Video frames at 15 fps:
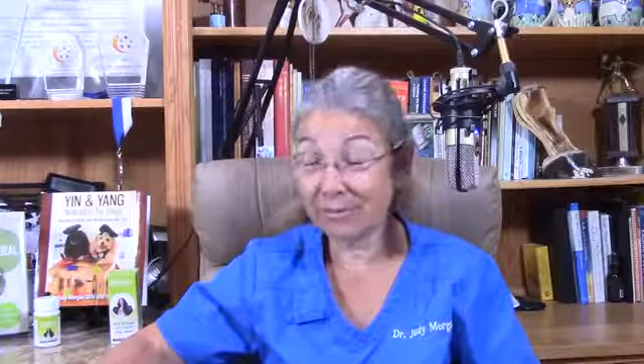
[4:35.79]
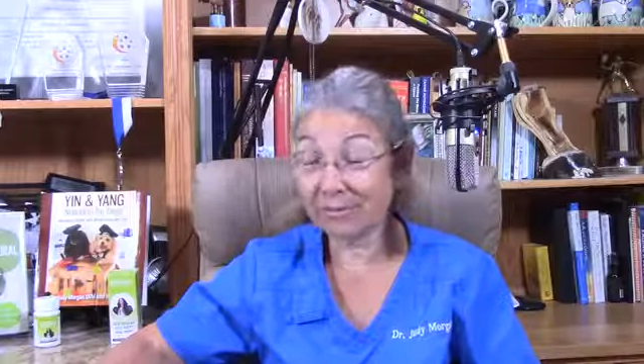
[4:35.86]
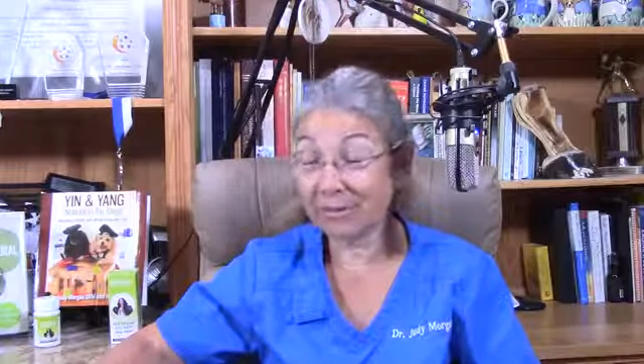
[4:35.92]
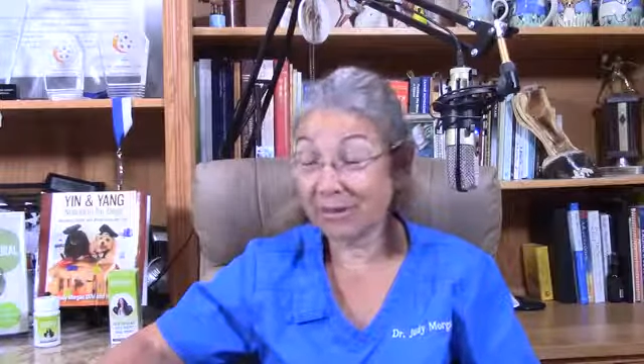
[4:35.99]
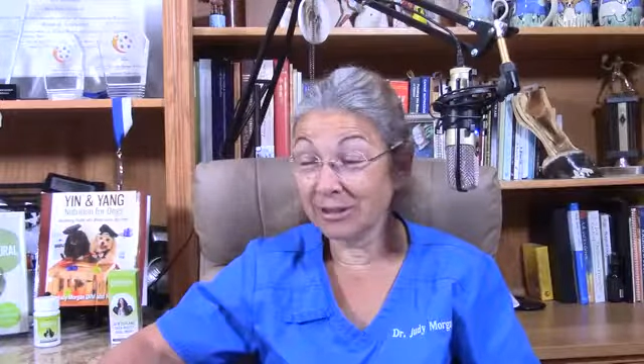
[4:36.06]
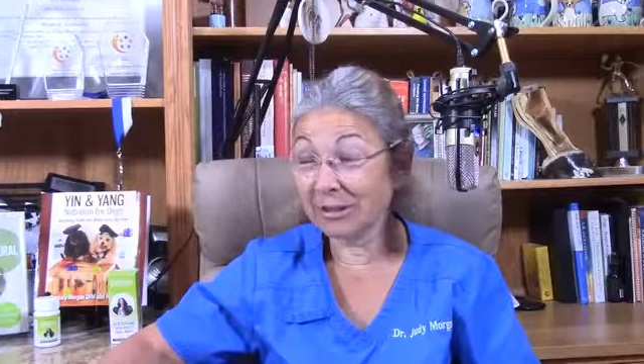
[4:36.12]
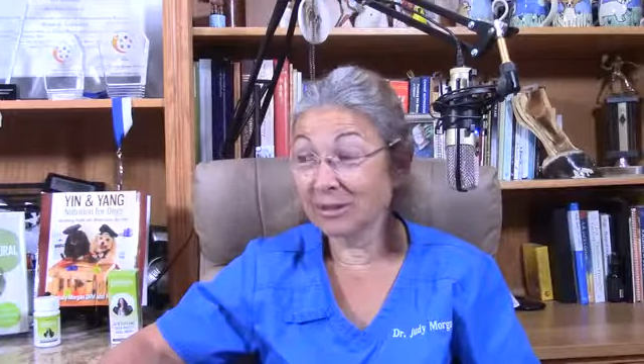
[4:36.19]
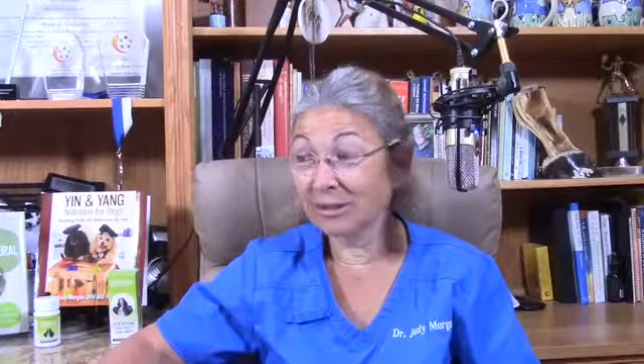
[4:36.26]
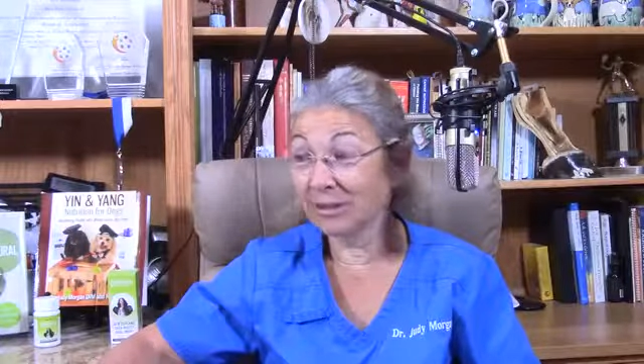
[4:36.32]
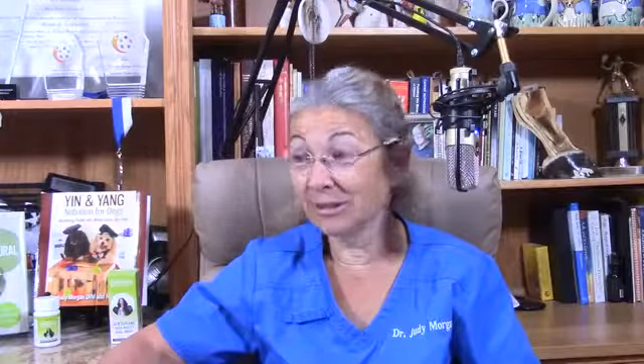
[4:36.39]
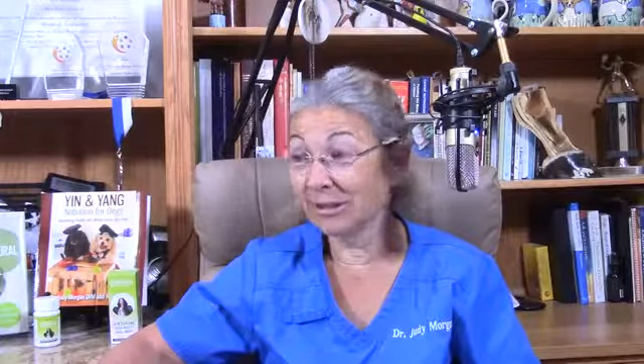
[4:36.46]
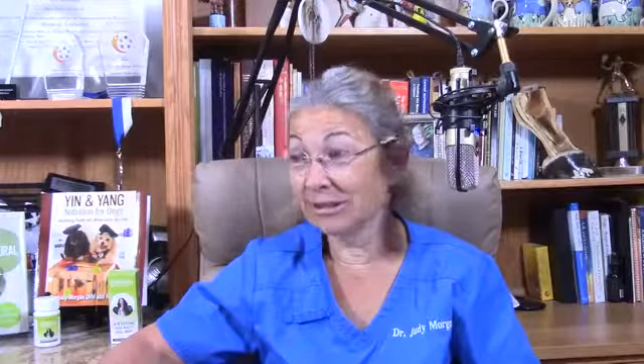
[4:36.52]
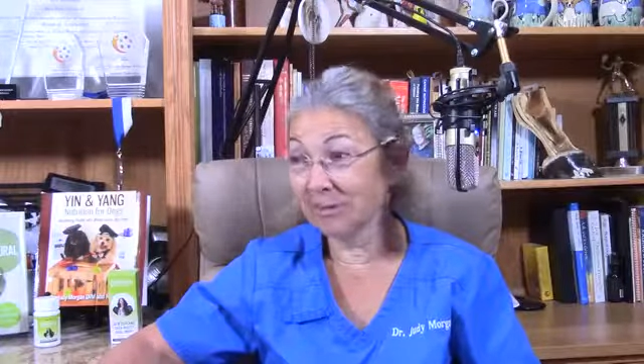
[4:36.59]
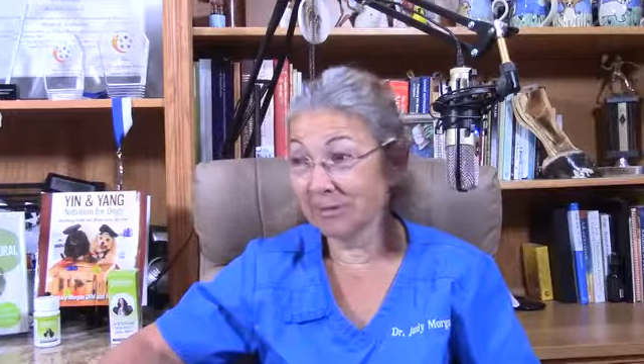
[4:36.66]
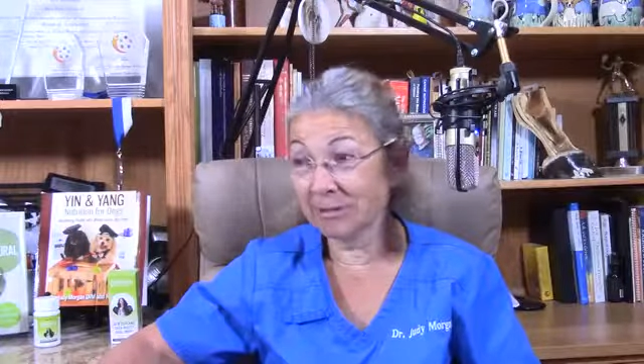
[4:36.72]

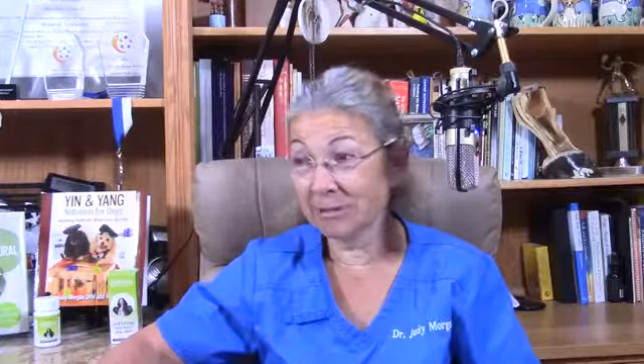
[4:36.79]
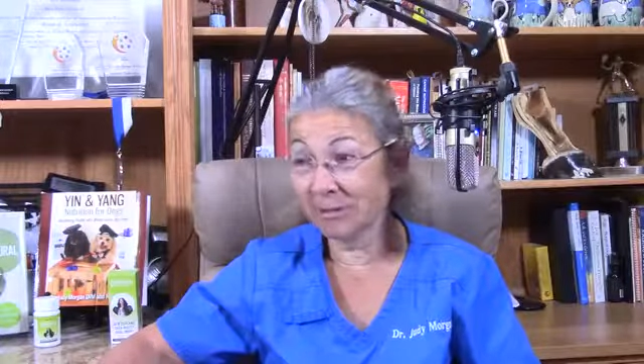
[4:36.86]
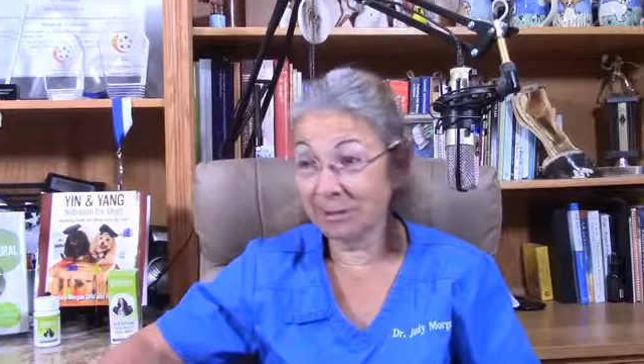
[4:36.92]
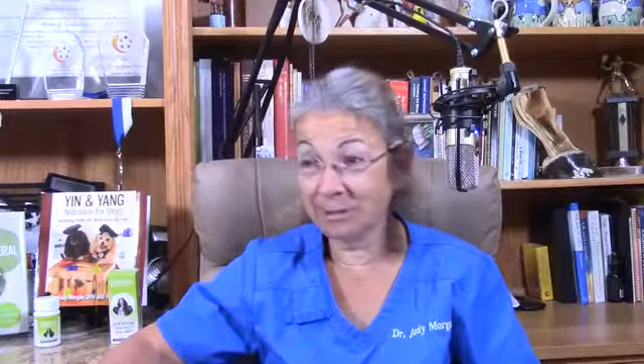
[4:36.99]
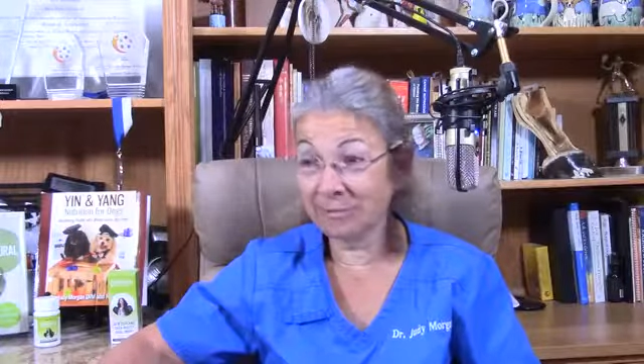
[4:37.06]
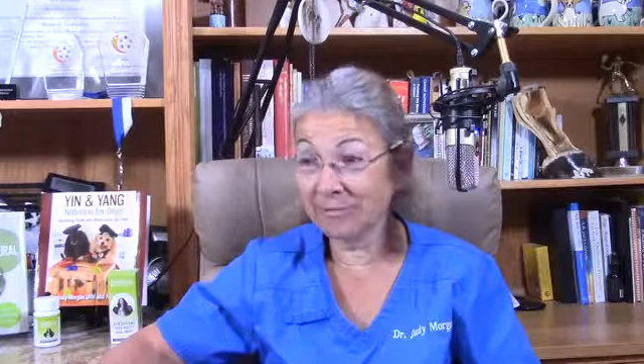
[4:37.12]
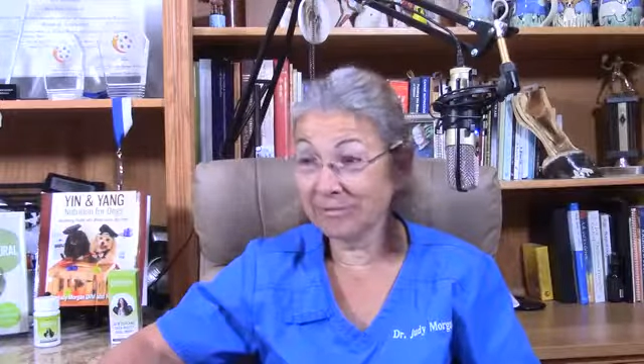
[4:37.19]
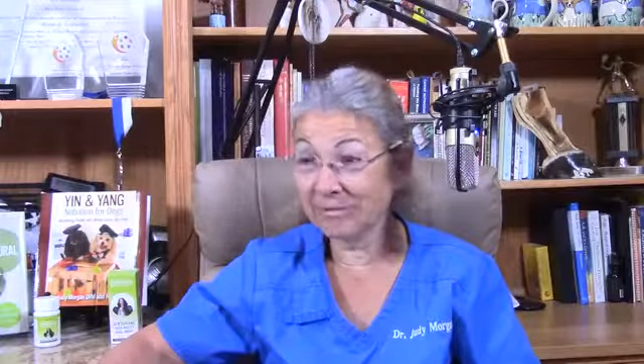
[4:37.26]
uh, you know,